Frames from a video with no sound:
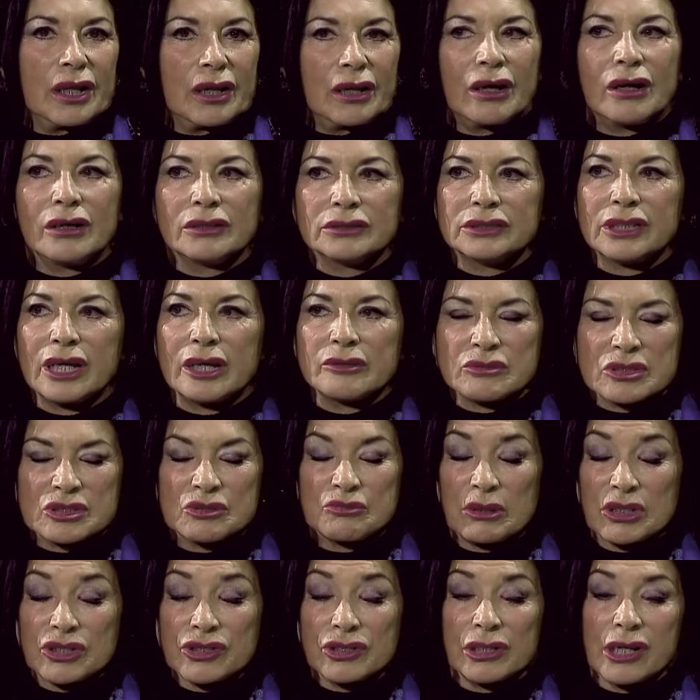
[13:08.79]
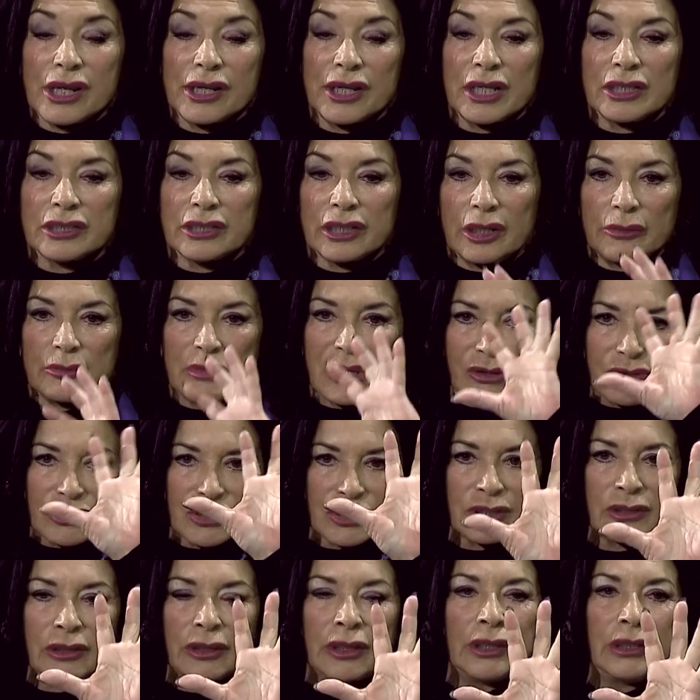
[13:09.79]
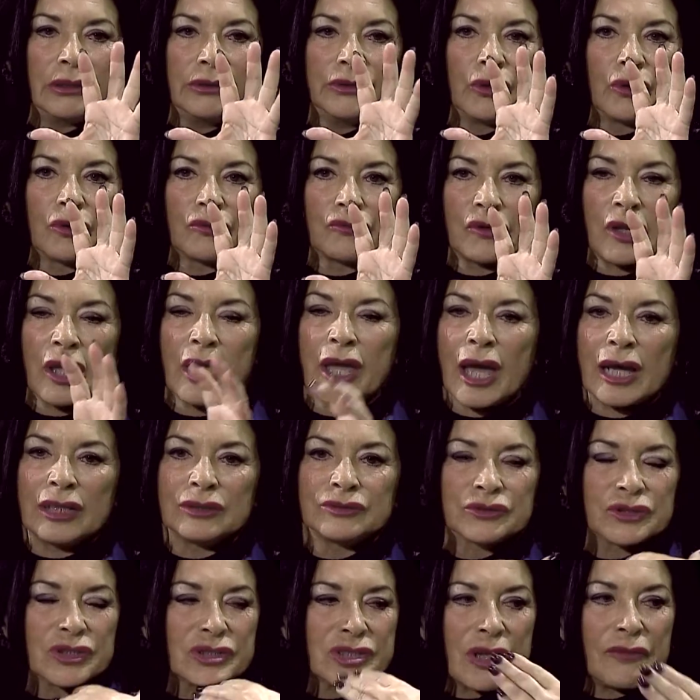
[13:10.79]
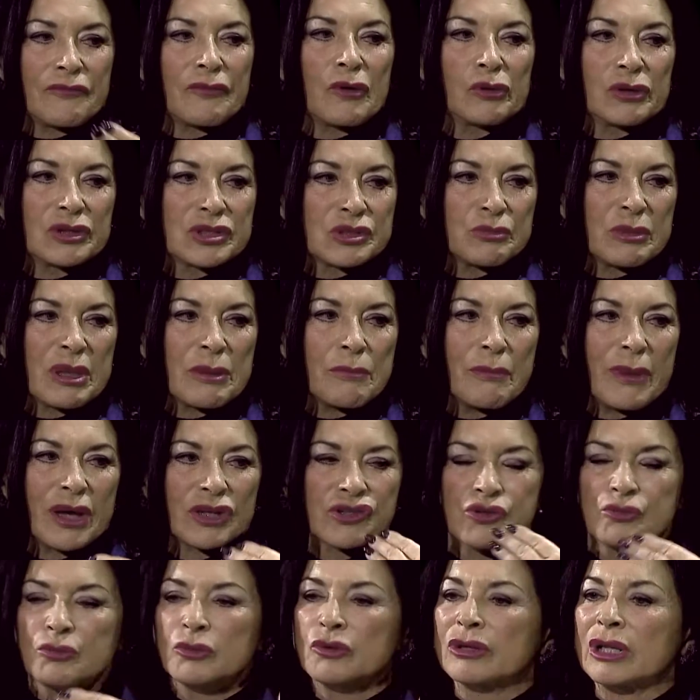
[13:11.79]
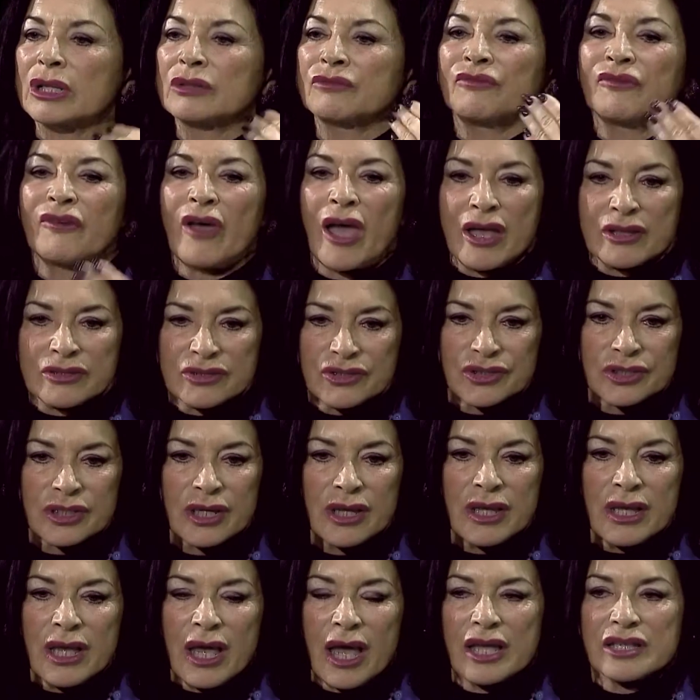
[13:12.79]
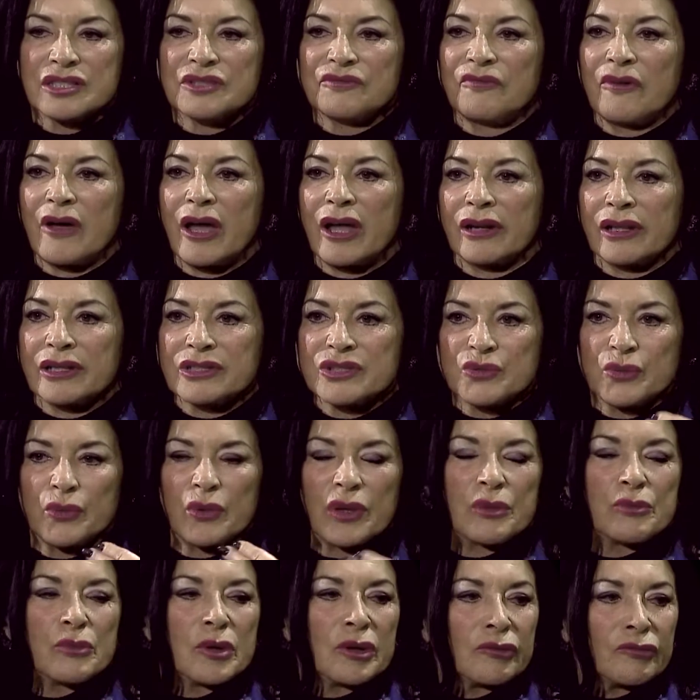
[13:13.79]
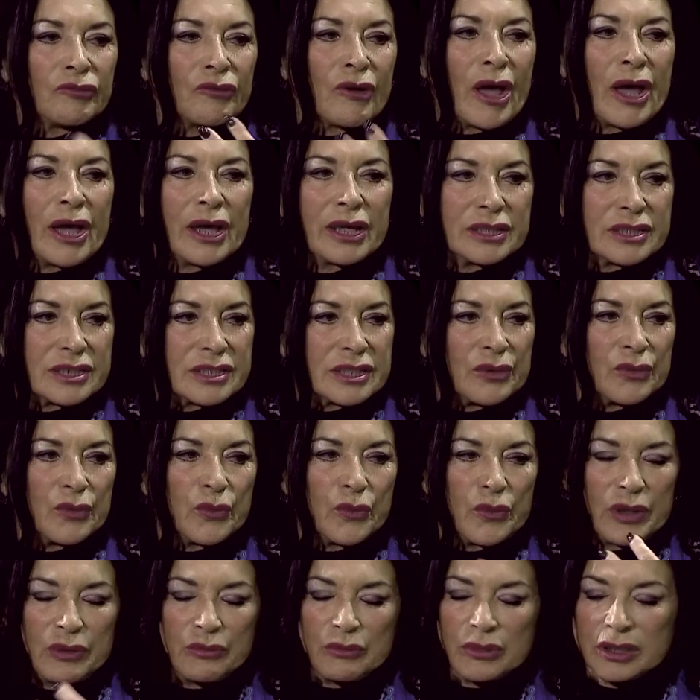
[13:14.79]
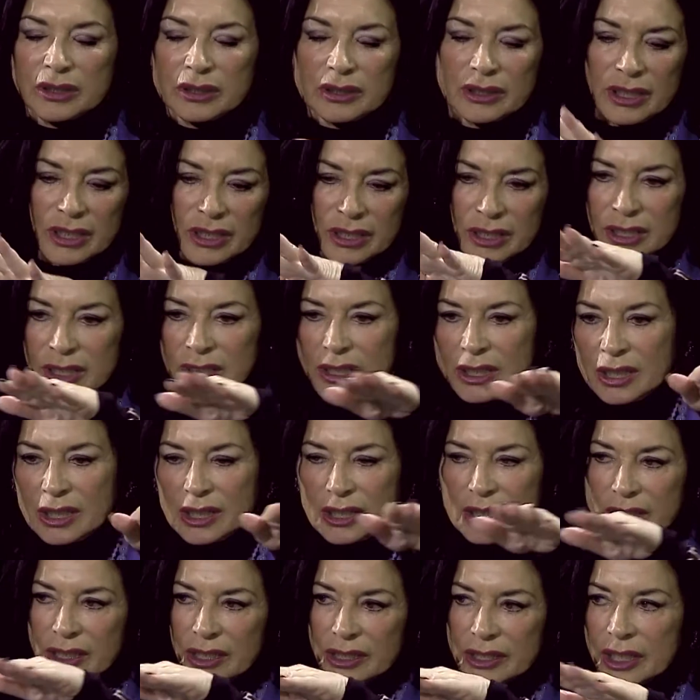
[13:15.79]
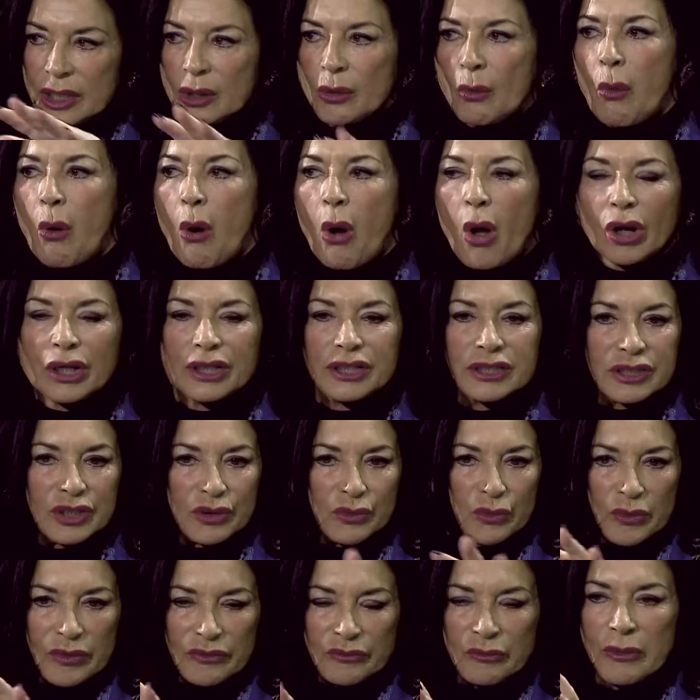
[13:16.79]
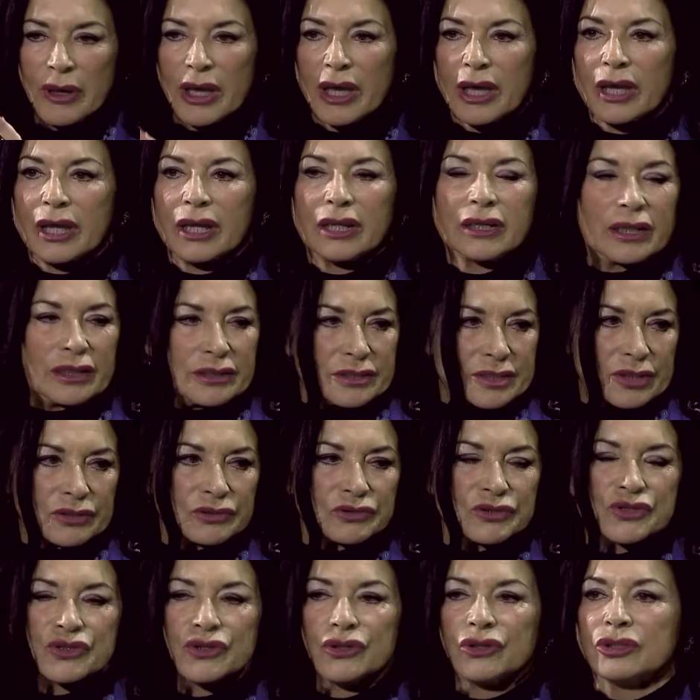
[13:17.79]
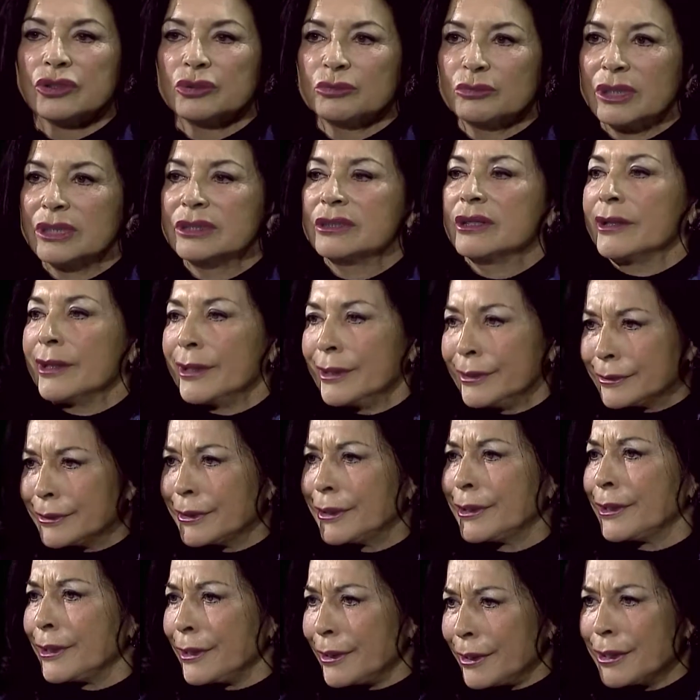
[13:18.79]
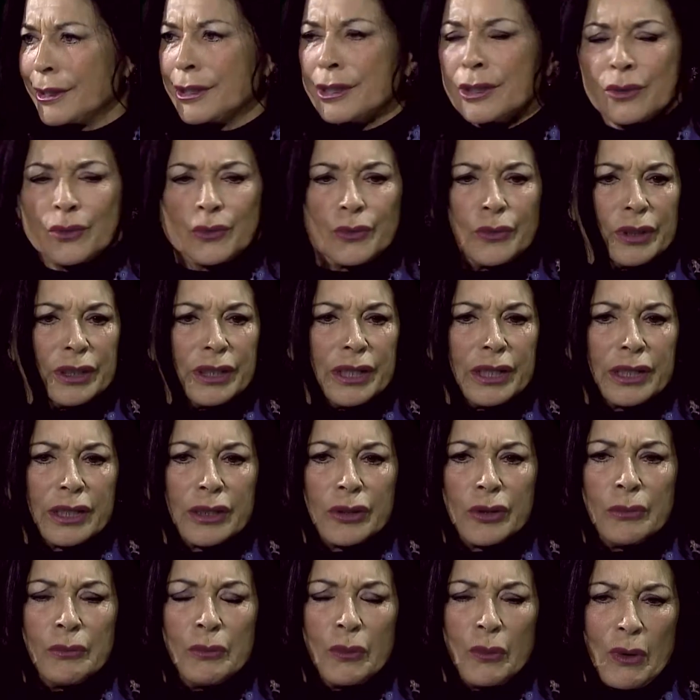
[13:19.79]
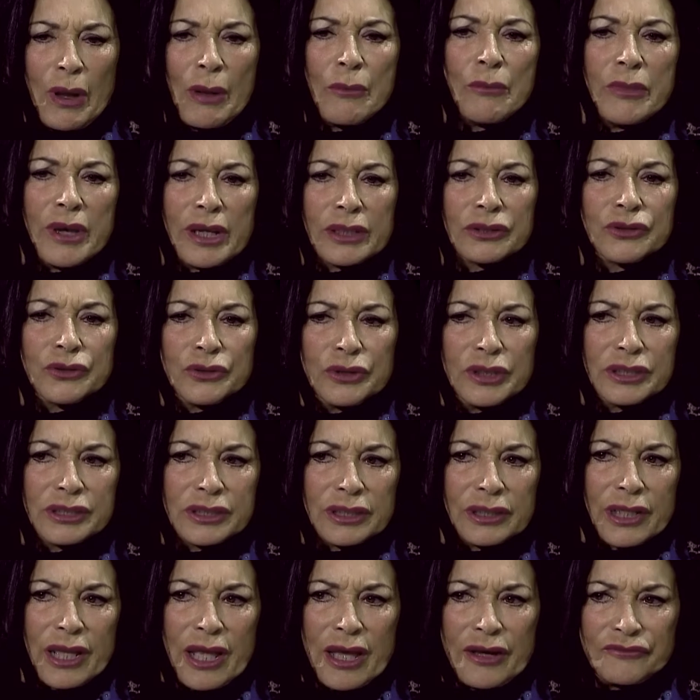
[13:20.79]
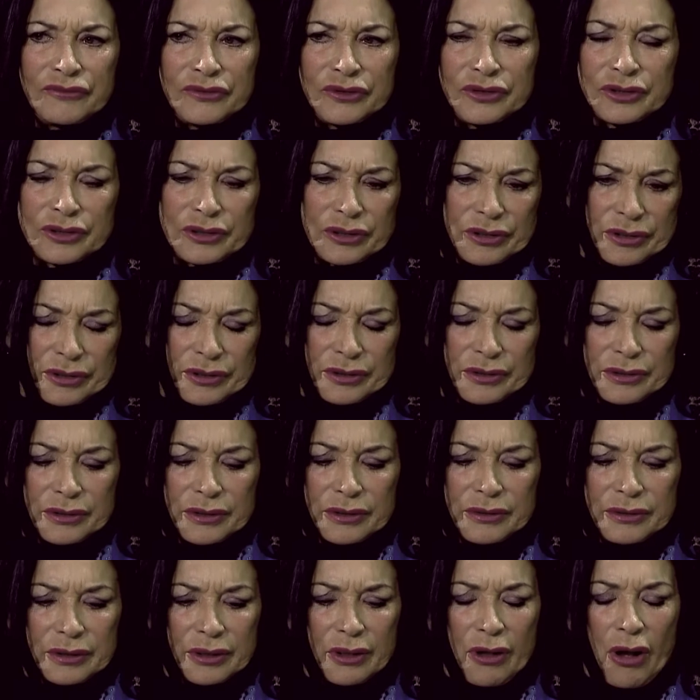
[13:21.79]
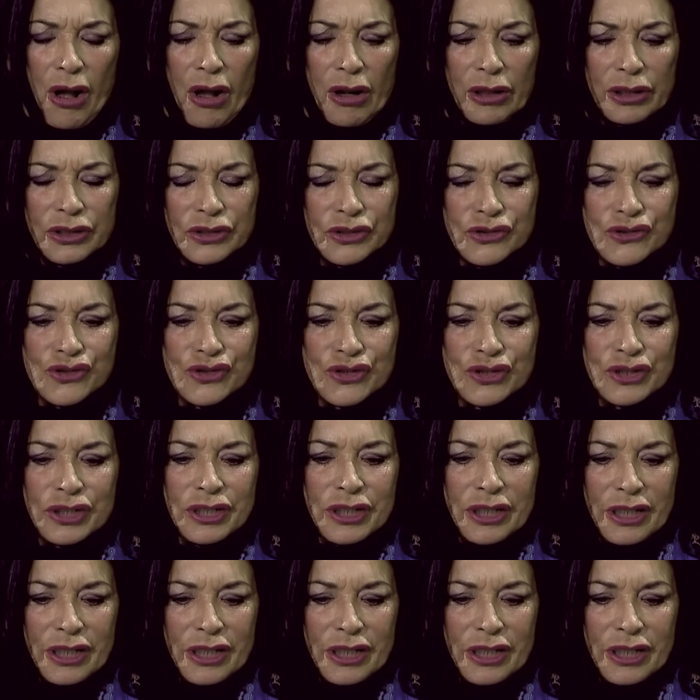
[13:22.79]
a long time, especially in Italy, because northern countries have always been much more advanced as far as women's rights and women equality with men is concerned. But in Italy, when I went back to Italy after college